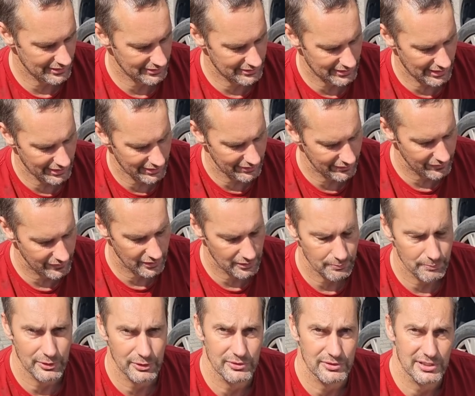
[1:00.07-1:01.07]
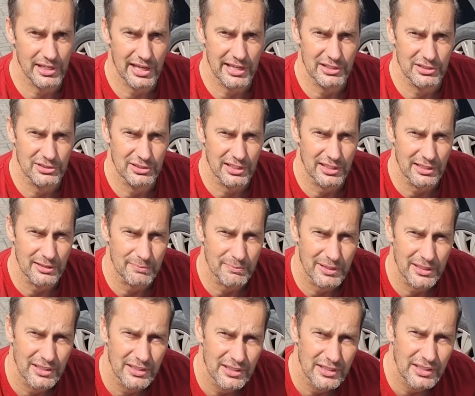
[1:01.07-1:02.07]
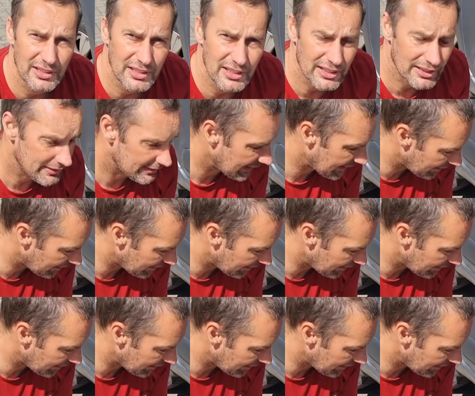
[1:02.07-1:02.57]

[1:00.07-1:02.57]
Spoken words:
kind of got a bow tie shape, and that